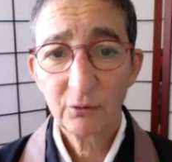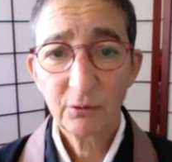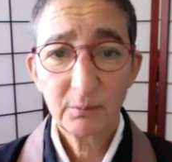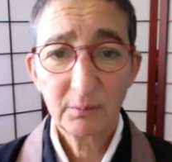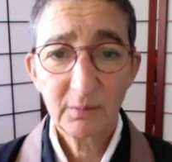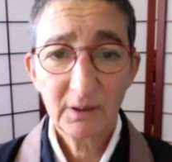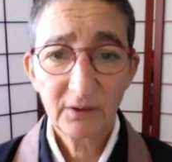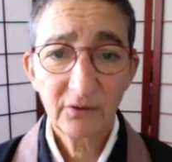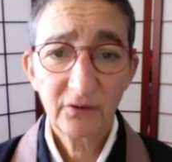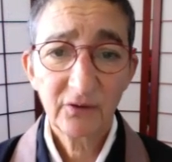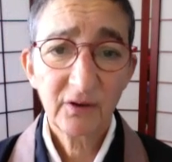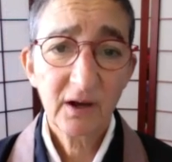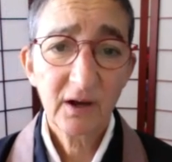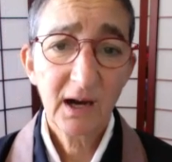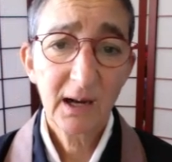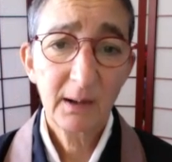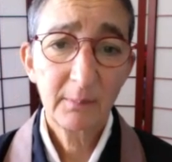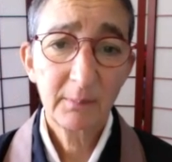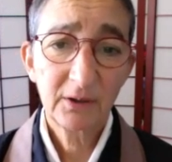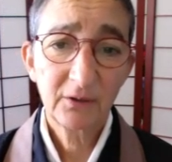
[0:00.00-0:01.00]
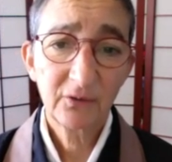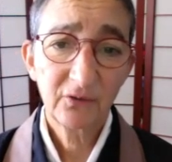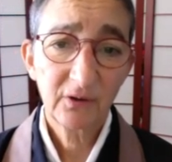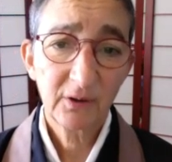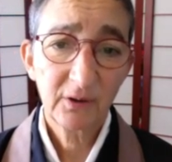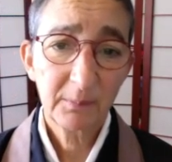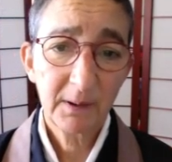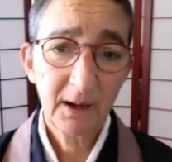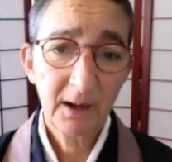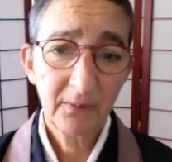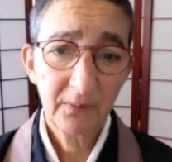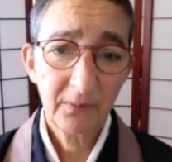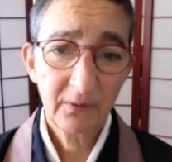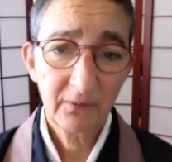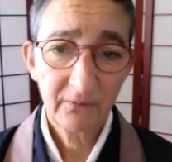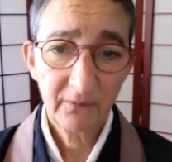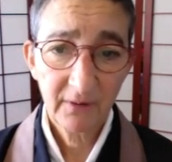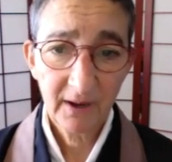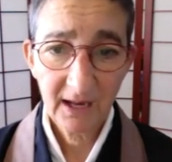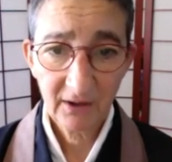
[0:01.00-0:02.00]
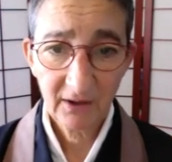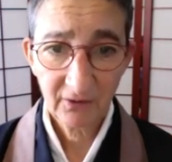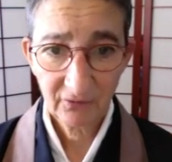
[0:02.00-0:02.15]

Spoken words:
Master Unman's comments about the